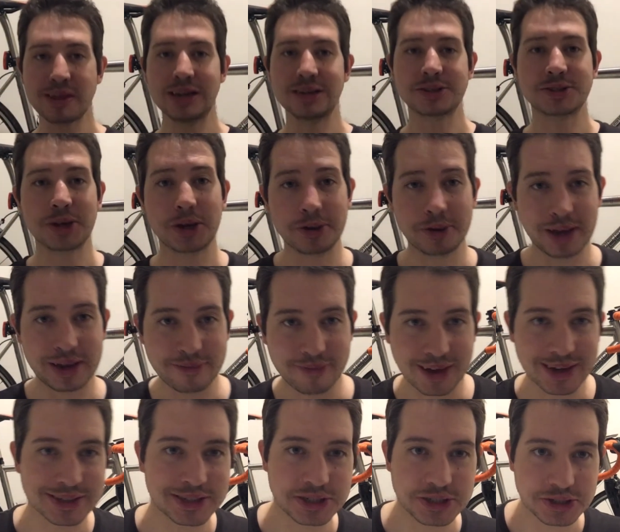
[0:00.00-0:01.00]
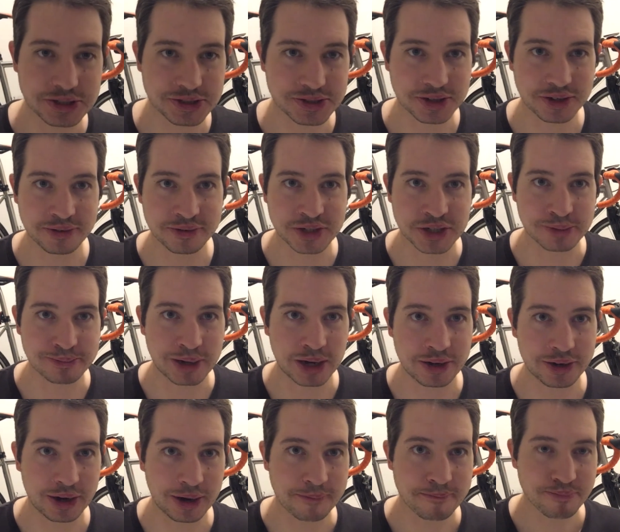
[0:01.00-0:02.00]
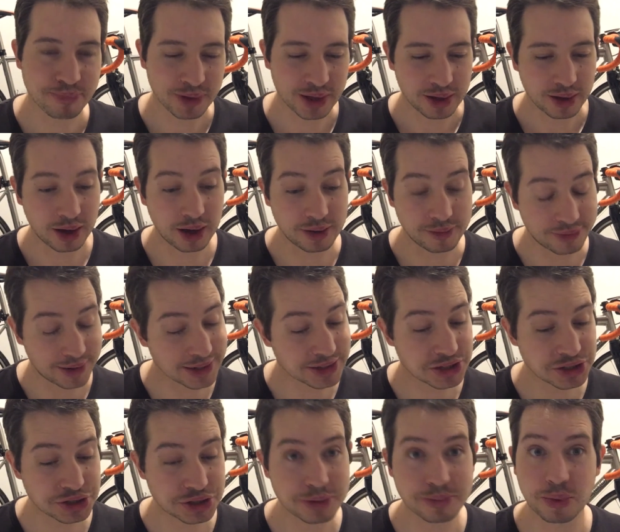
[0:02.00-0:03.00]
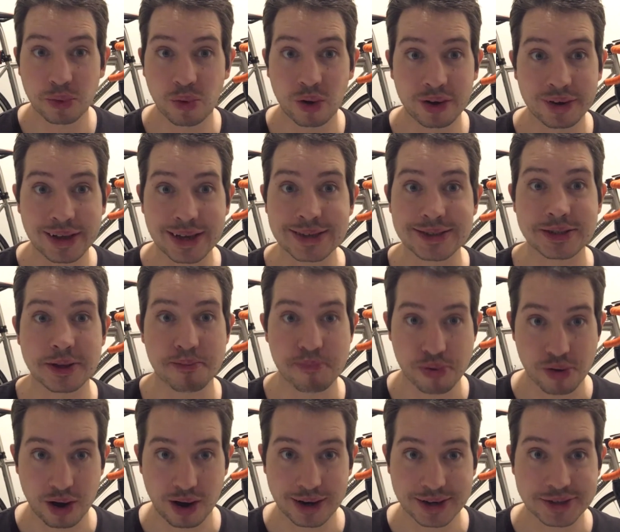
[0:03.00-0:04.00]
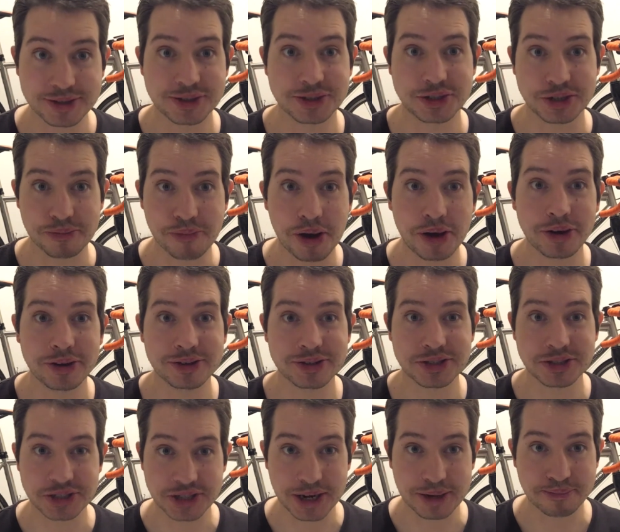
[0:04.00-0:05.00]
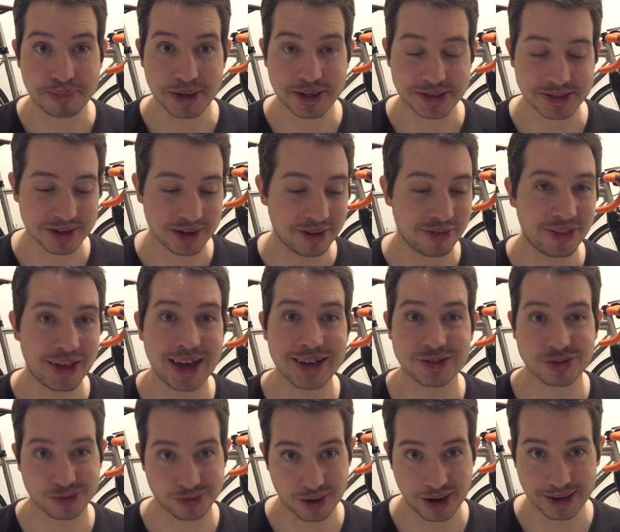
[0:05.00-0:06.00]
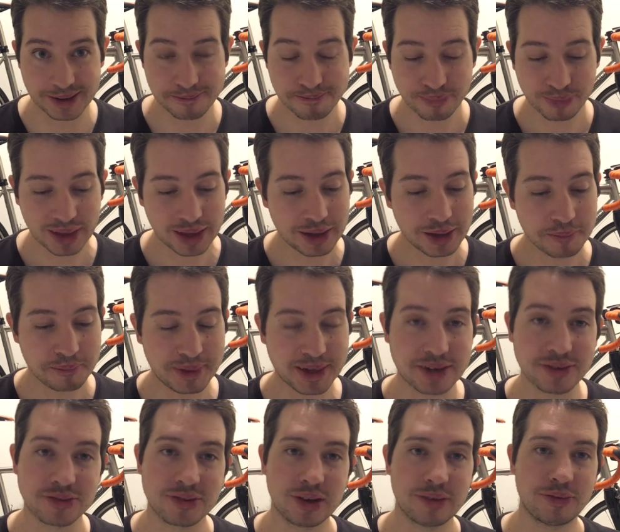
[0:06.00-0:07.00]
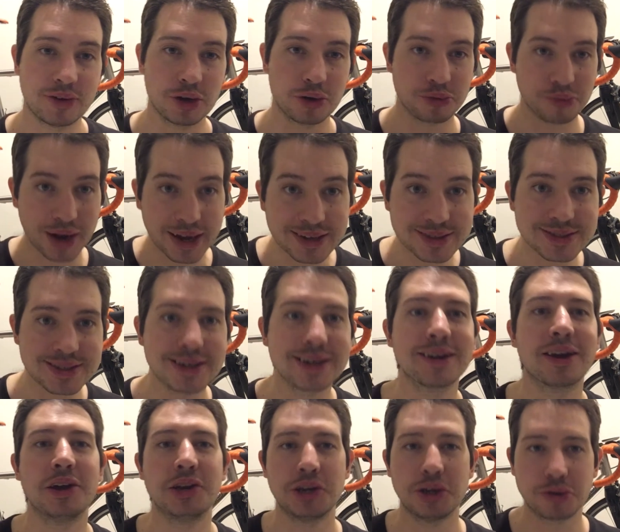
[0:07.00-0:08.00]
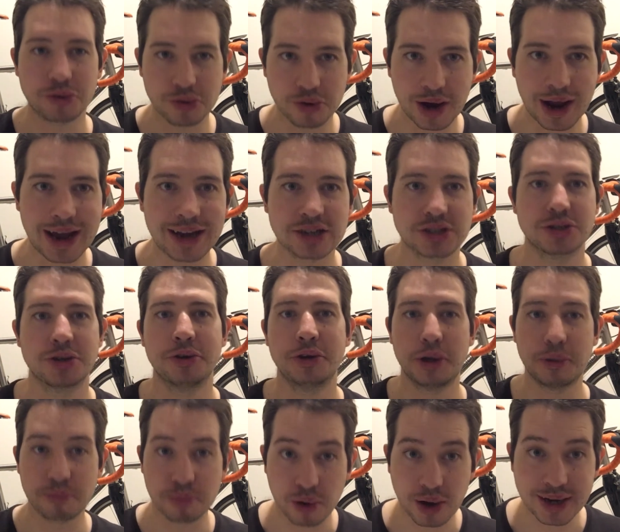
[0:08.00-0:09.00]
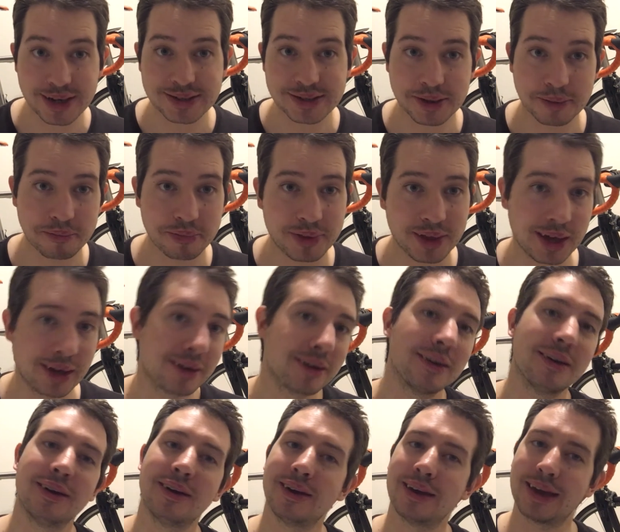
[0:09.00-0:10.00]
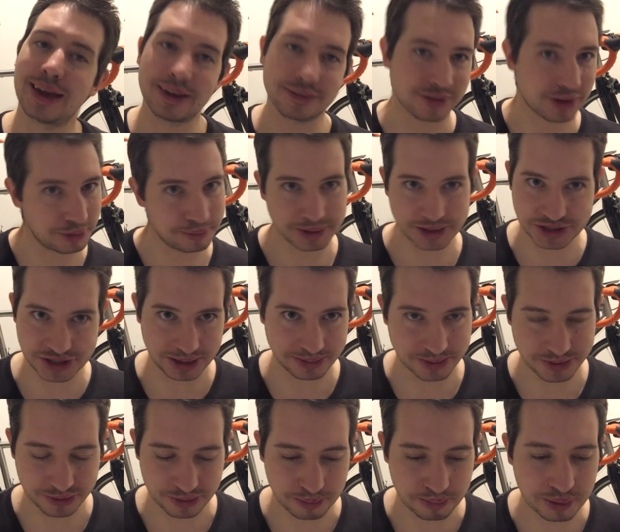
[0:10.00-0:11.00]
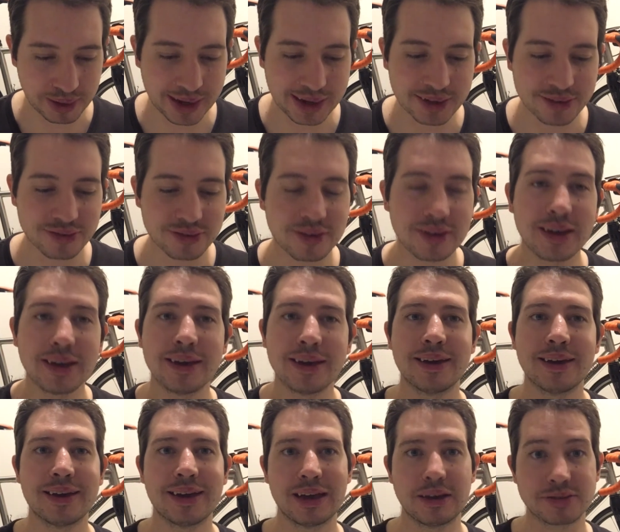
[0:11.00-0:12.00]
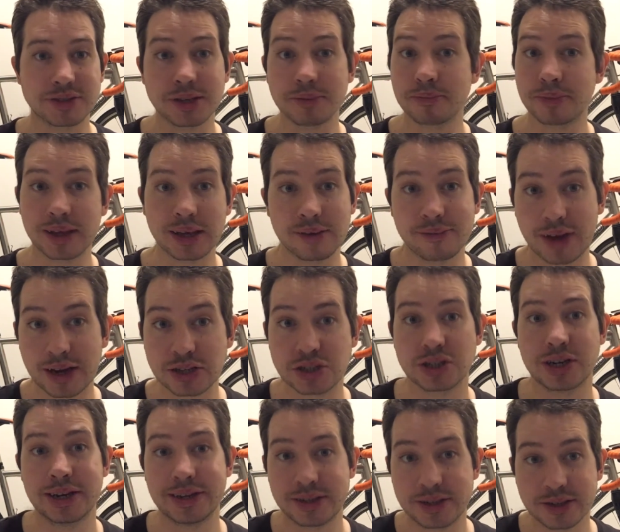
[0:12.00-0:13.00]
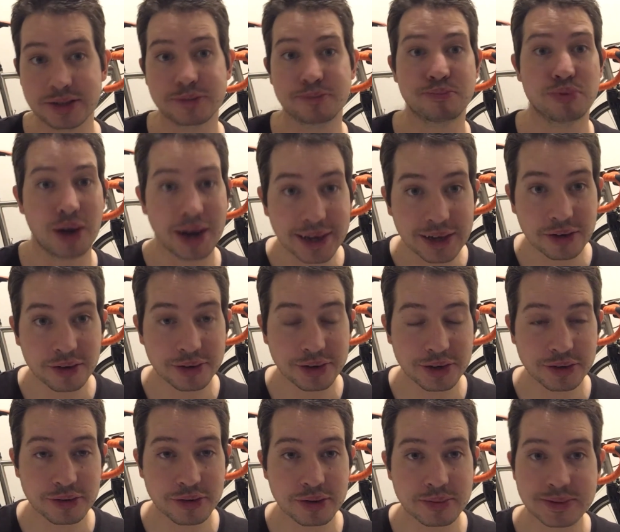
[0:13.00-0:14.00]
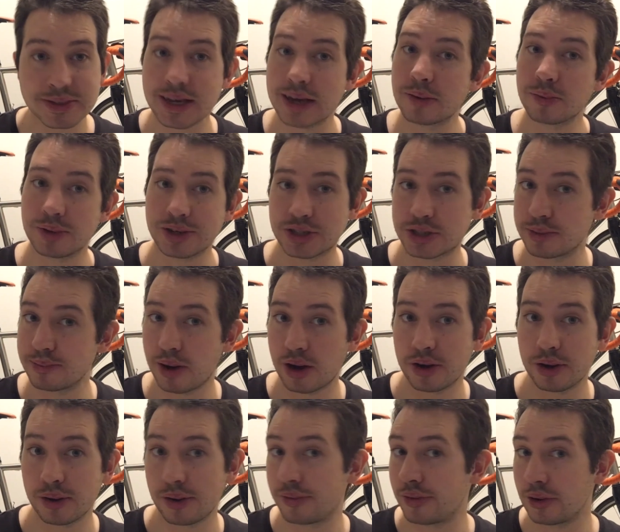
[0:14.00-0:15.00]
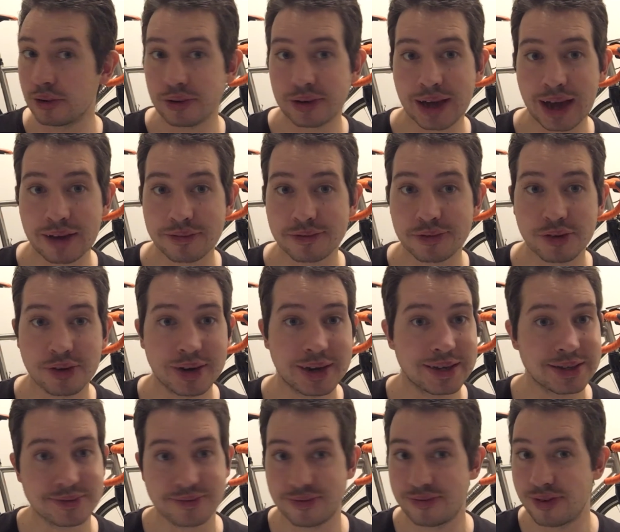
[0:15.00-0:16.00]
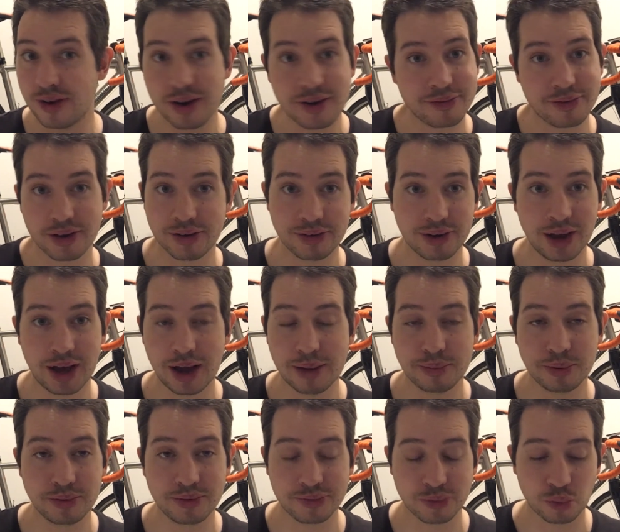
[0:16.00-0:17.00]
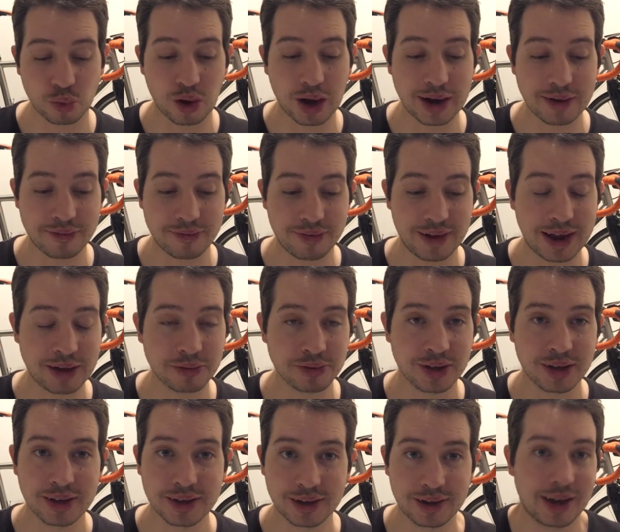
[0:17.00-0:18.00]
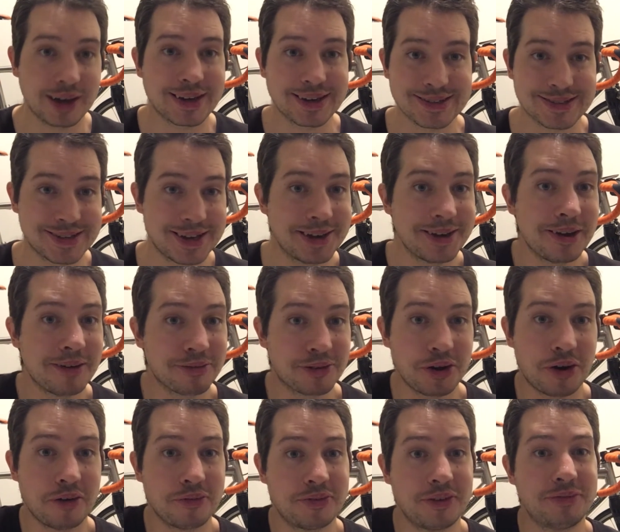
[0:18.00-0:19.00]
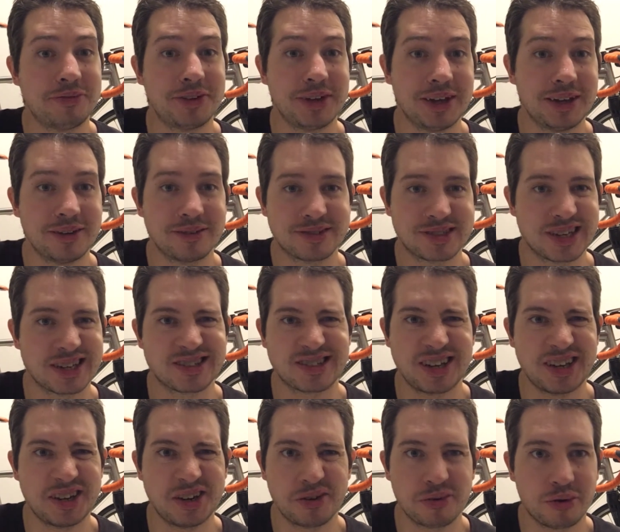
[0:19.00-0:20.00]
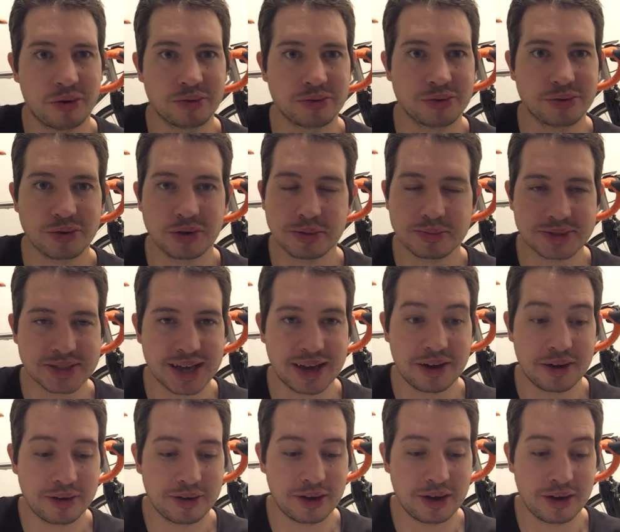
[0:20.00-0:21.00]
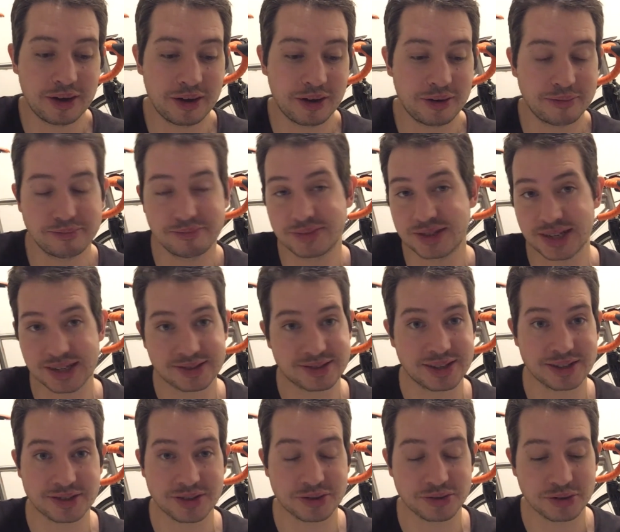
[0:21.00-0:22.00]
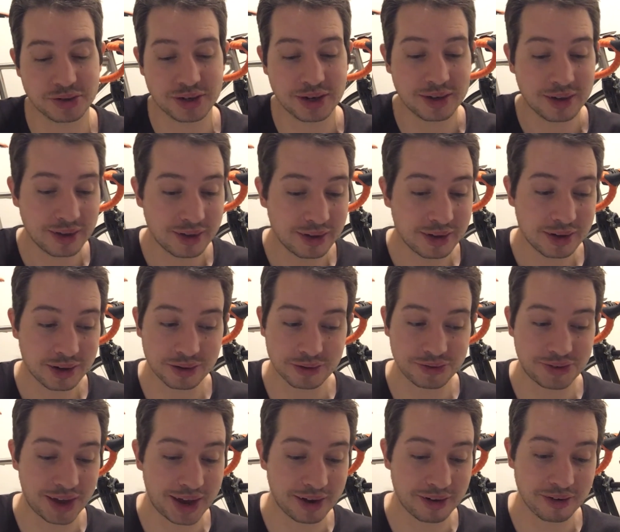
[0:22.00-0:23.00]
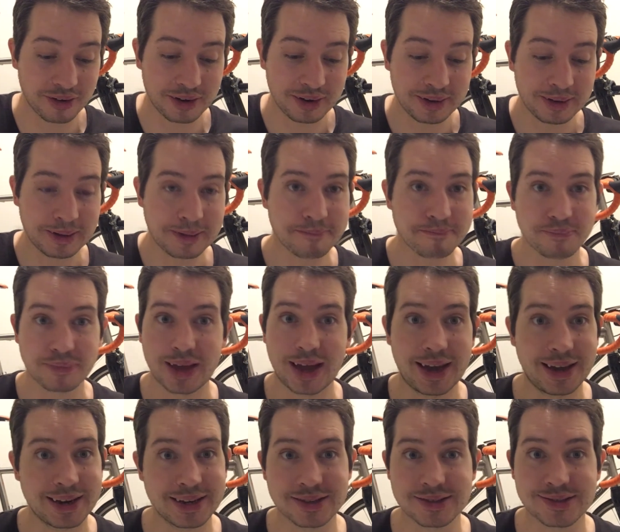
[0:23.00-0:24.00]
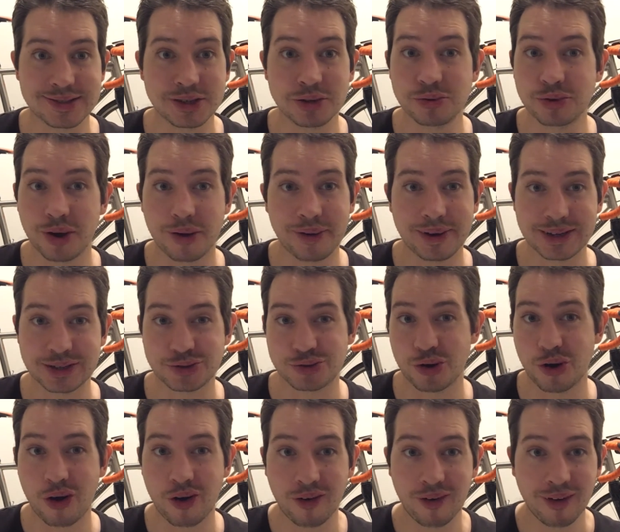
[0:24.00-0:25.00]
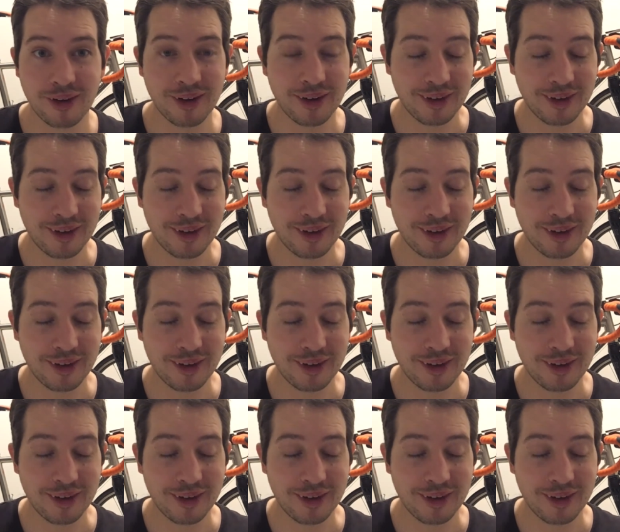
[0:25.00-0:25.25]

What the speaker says: So advantages of Shimano. Advantage number 1 is the price. Shimano is the cheapest, and that's great. Because if you're racing and you crash and you break something, it's going to be cheap to replace. If something eventually does break on your group set, which Shimano, if you look after it, is very, very reliable from what I've found. Like I say, I've got a 15, 16-year-old group set, 6600 Ultegra, and it's still going strong.